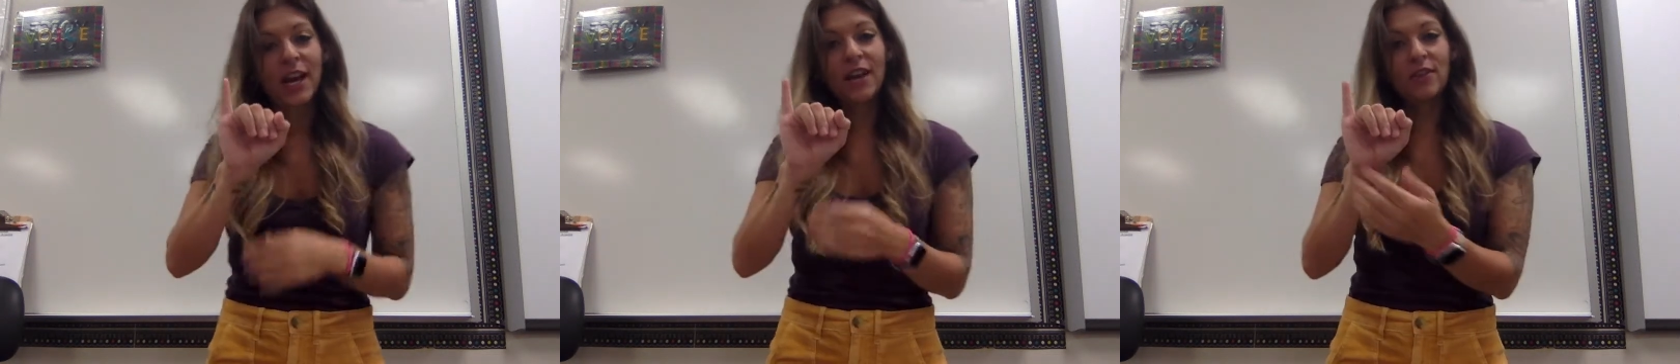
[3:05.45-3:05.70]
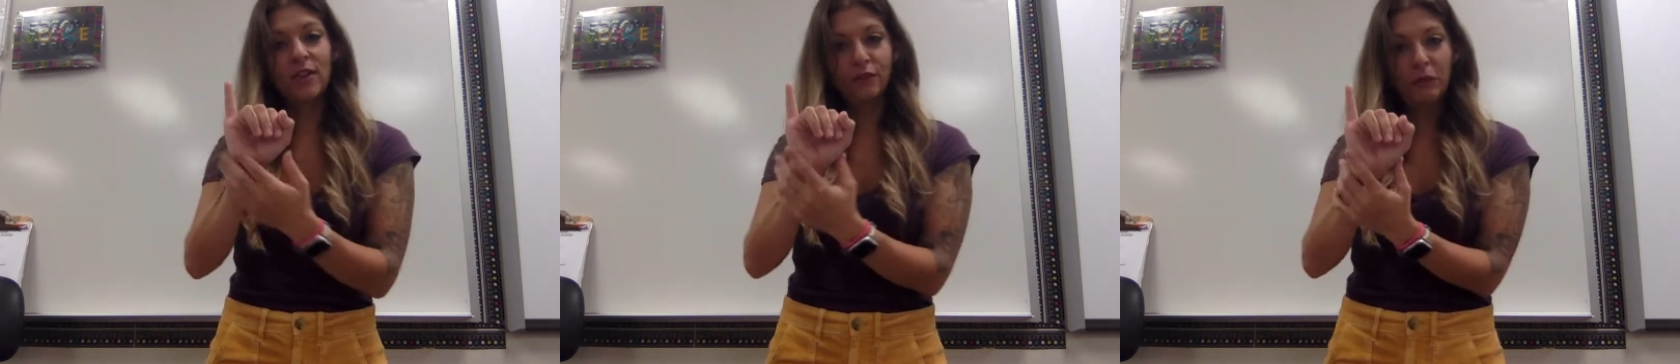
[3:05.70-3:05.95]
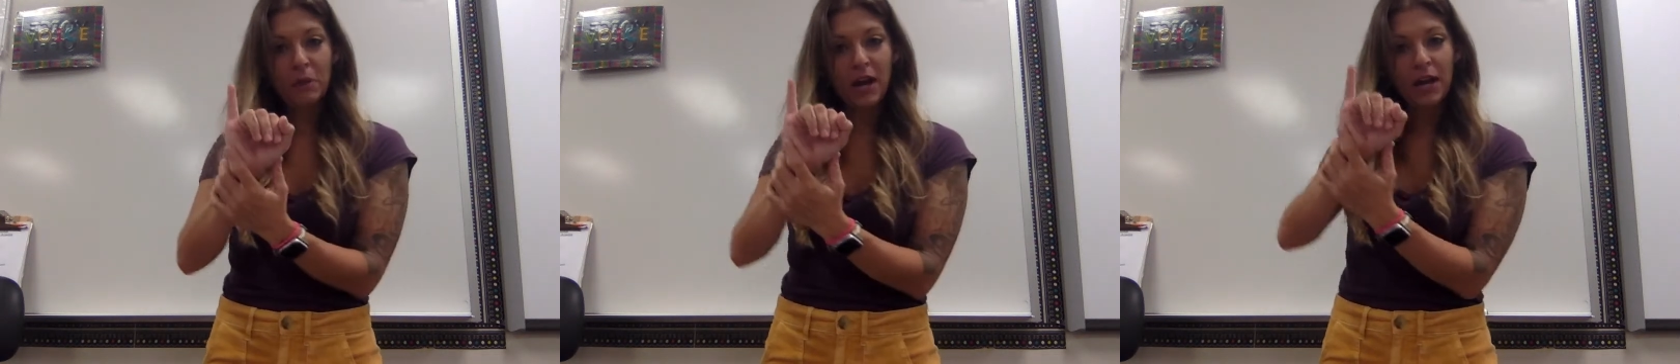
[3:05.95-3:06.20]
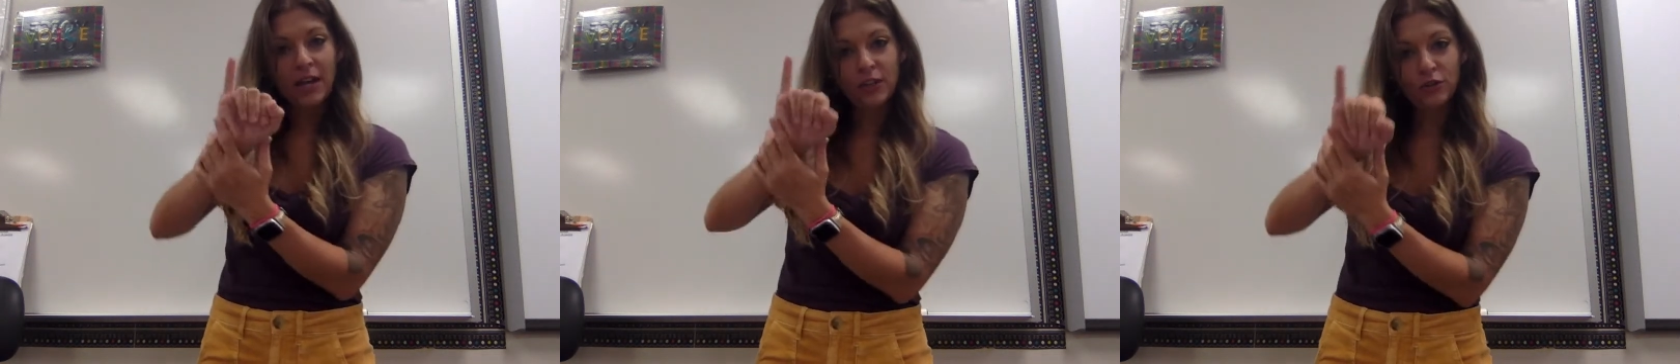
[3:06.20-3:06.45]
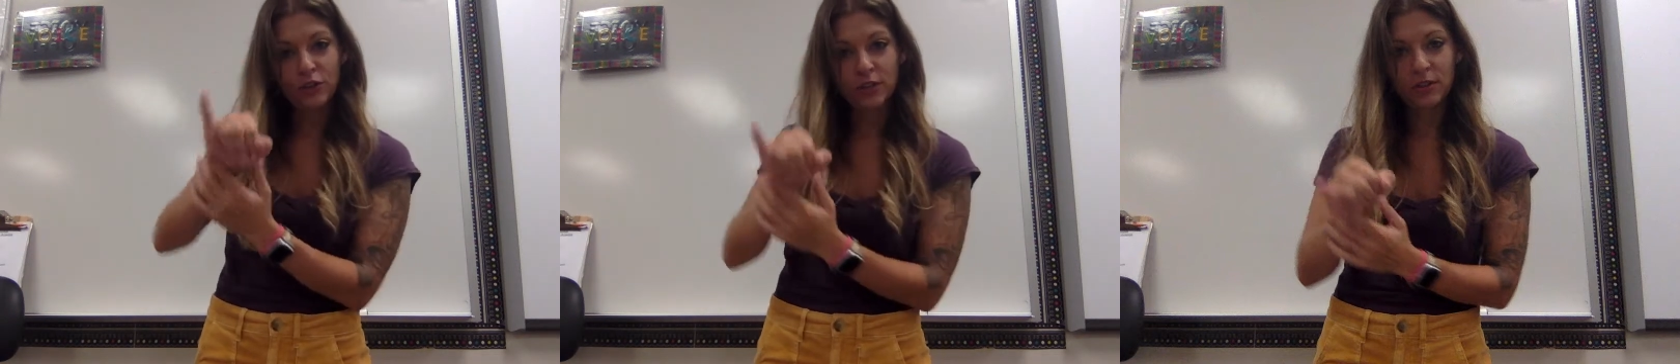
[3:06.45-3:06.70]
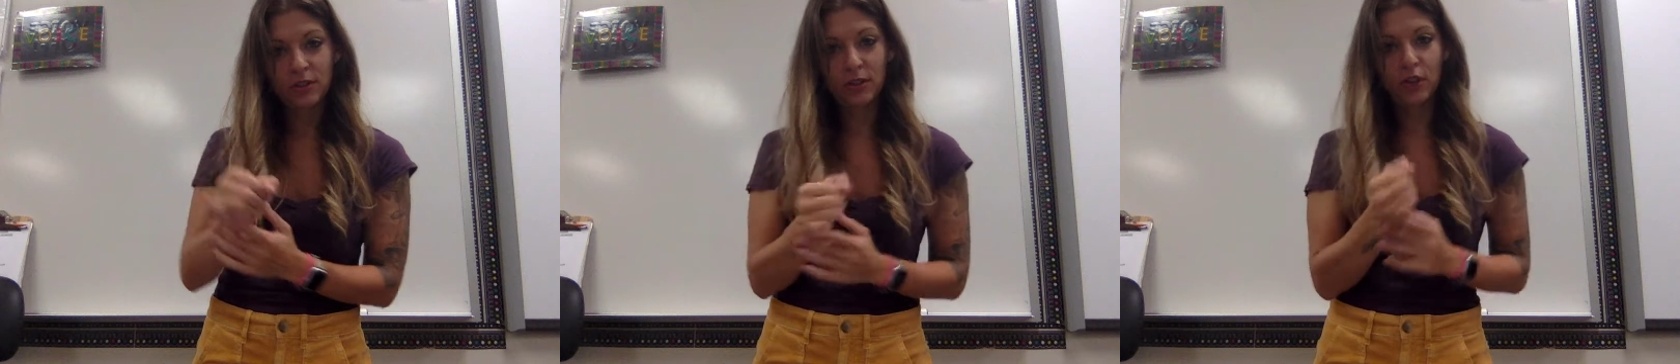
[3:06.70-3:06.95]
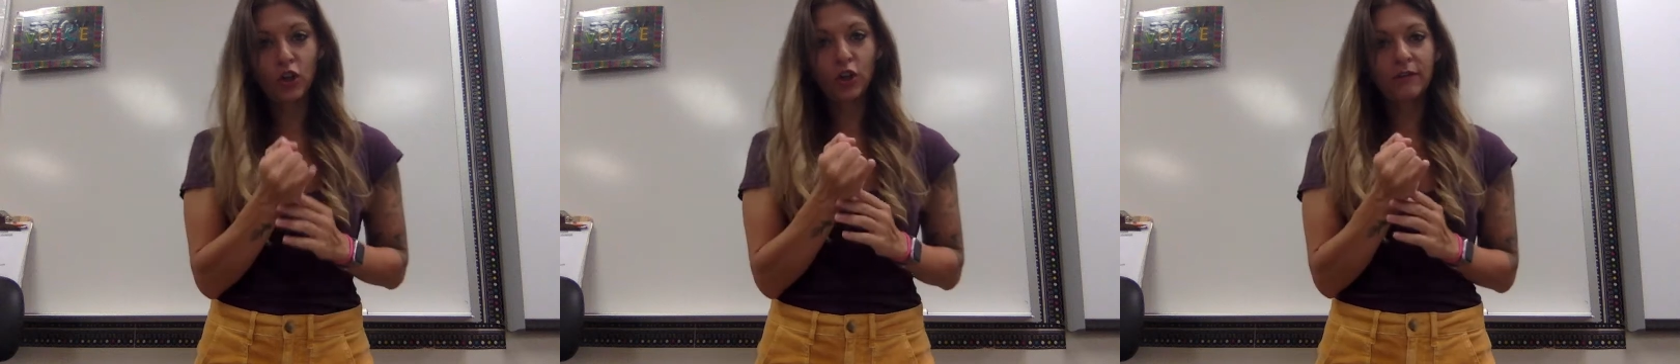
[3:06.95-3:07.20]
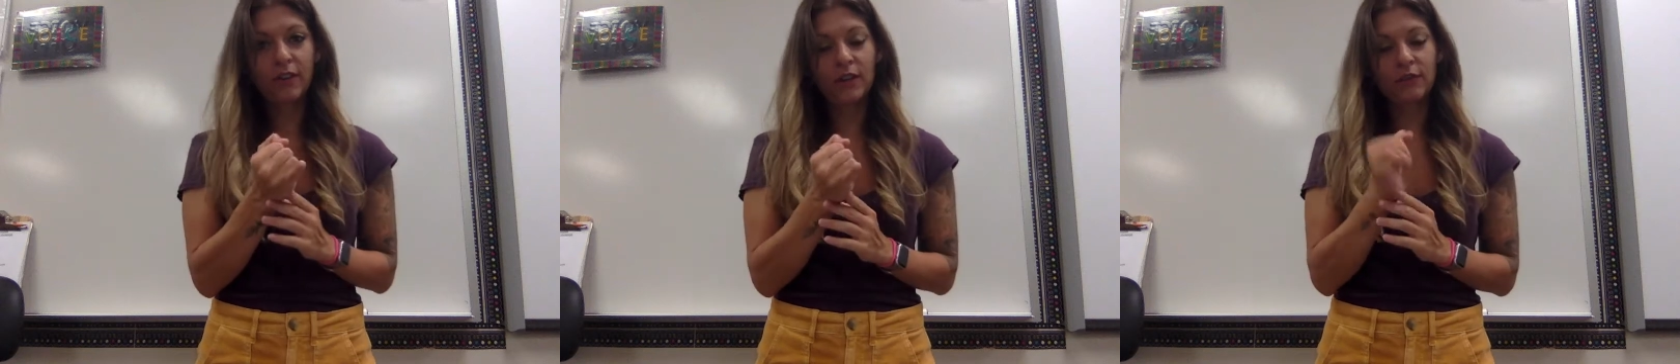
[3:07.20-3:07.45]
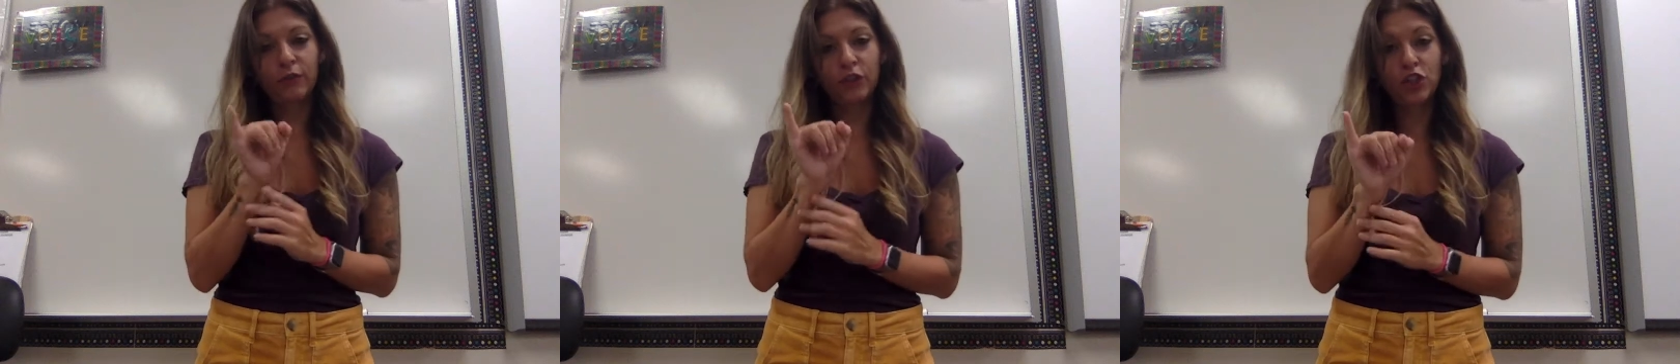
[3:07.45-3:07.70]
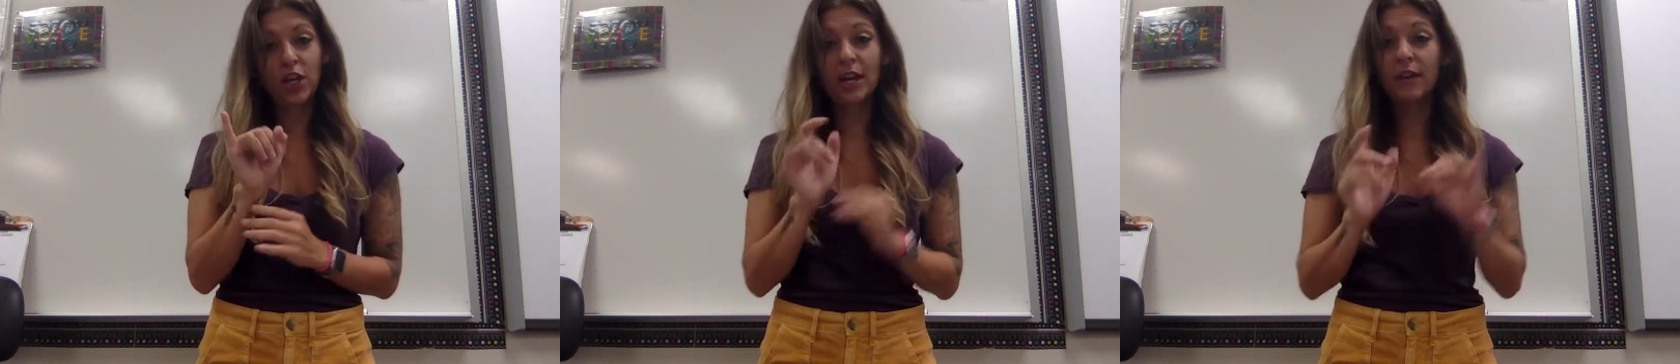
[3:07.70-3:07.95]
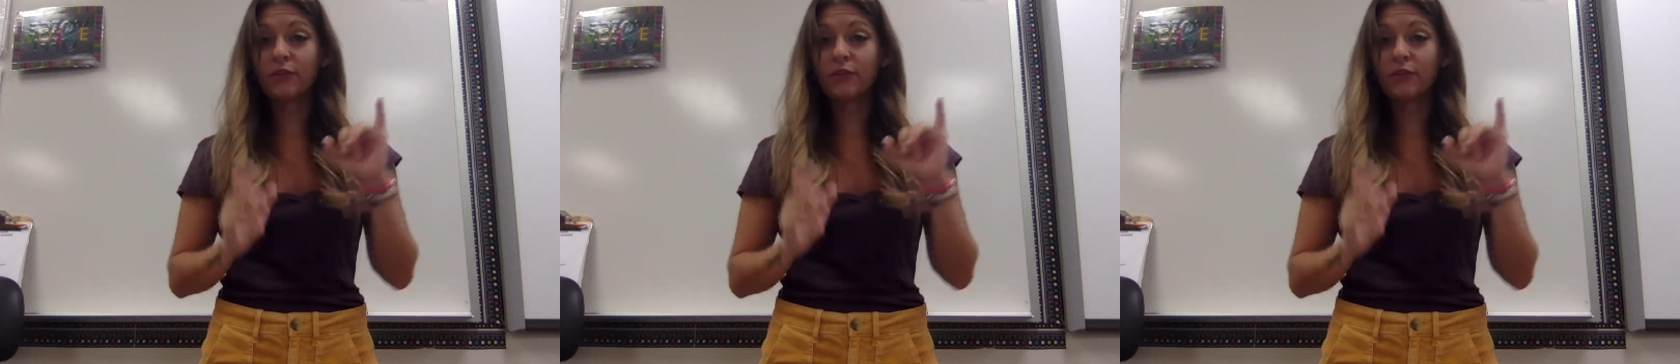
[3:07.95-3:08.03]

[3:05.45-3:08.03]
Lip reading: And then from I, you just curve in for J.